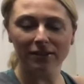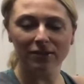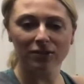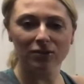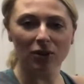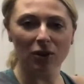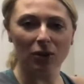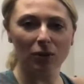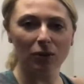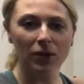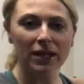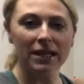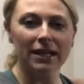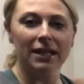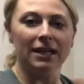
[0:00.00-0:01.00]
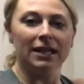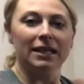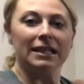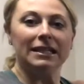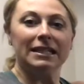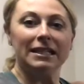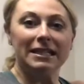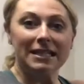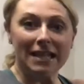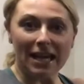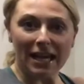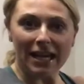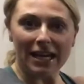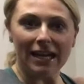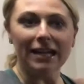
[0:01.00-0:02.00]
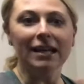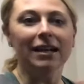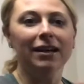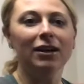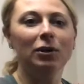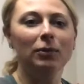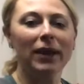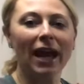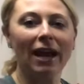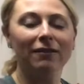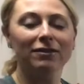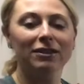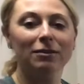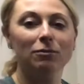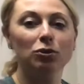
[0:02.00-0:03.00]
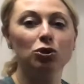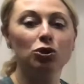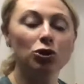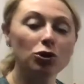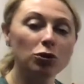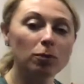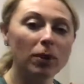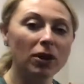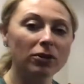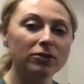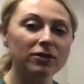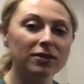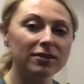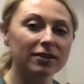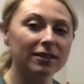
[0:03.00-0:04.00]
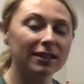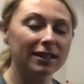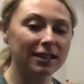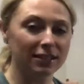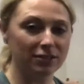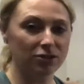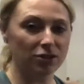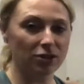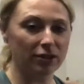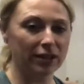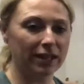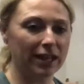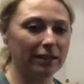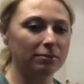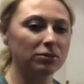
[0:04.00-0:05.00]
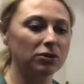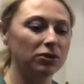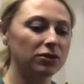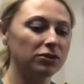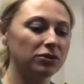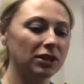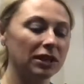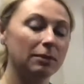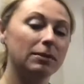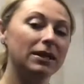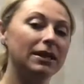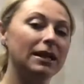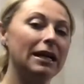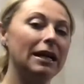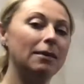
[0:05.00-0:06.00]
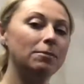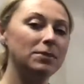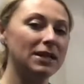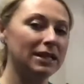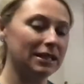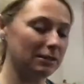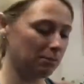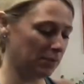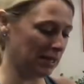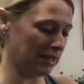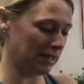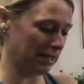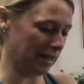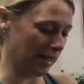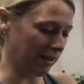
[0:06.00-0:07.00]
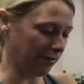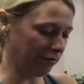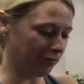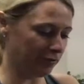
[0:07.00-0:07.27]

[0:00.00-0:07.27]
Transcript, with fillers: So today we have some new poses on the kids yoga game. So there's going to be an updated PDF.